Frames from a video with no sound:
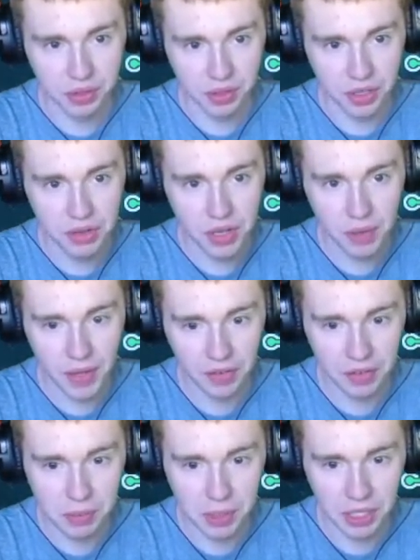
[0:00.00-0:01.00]
Are you coming after
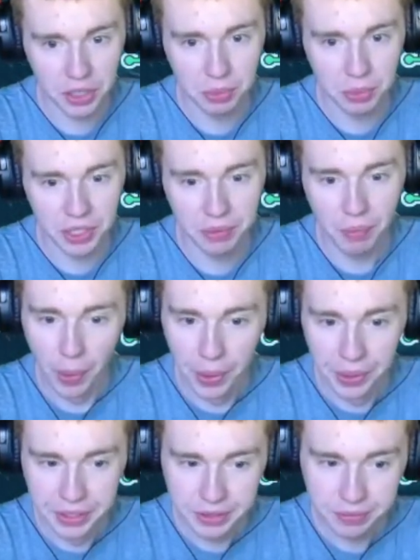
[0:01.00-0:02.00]
me? I hope not.
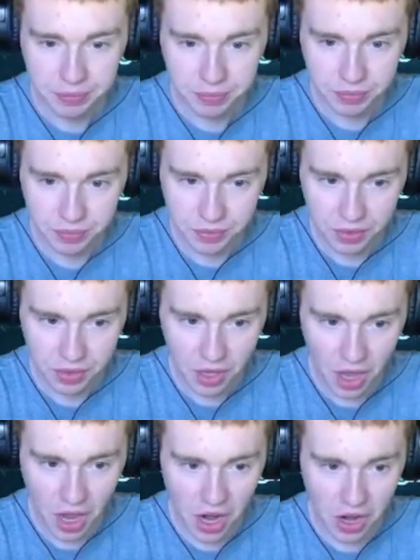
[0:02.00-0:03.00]

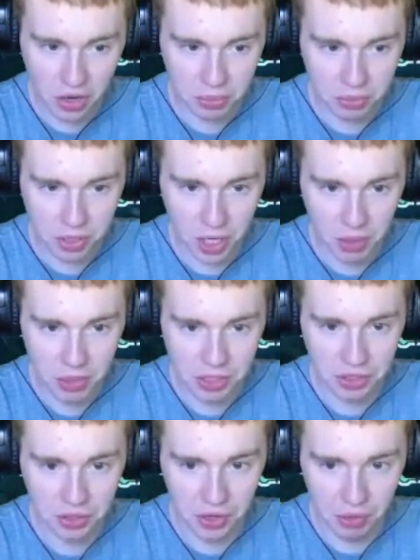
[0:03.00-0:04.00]
I hope not,
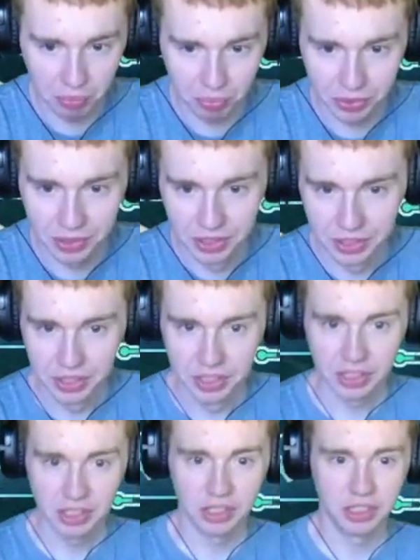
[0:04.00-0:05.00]
Mr. Crip.
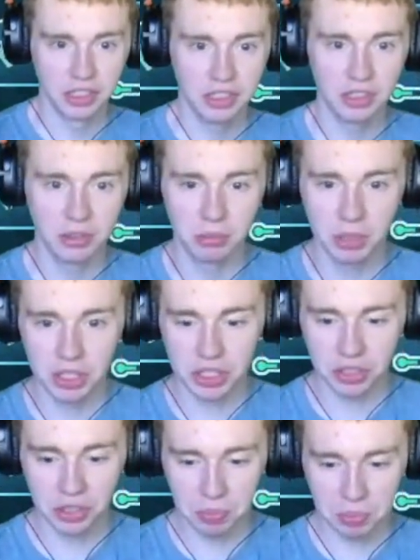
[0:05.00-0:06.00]
Mr.
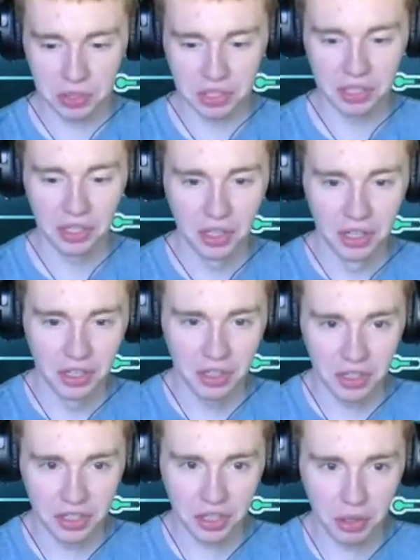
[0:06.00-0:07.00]
Crips.
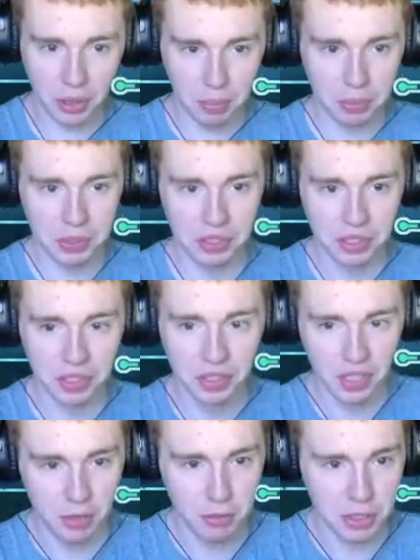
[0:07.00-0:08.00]
All the Crips.
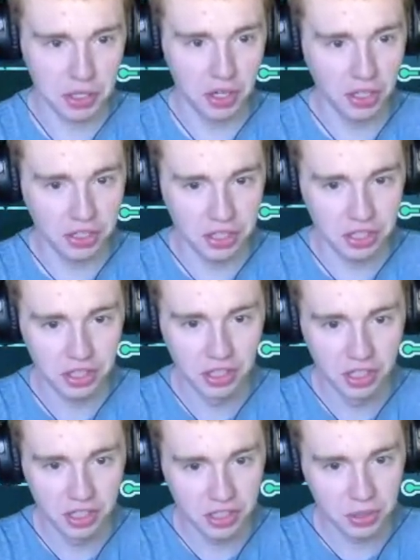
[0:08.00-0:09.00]
And my sharks.
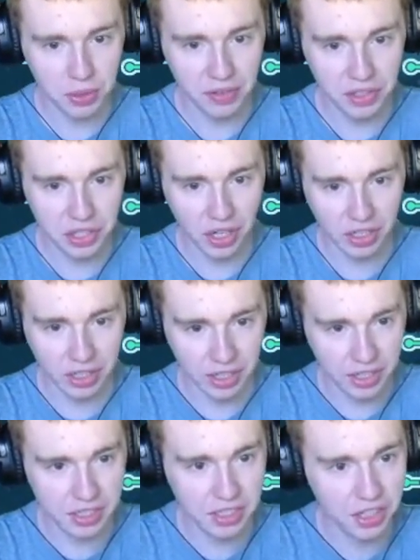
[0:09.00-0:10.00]
It's a reef shark,
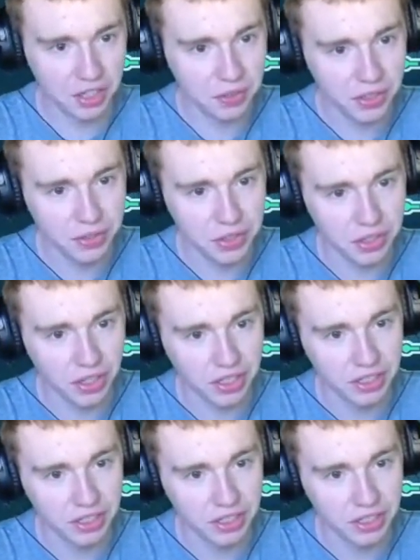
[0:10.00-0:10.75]
guys. Look at the reef shark.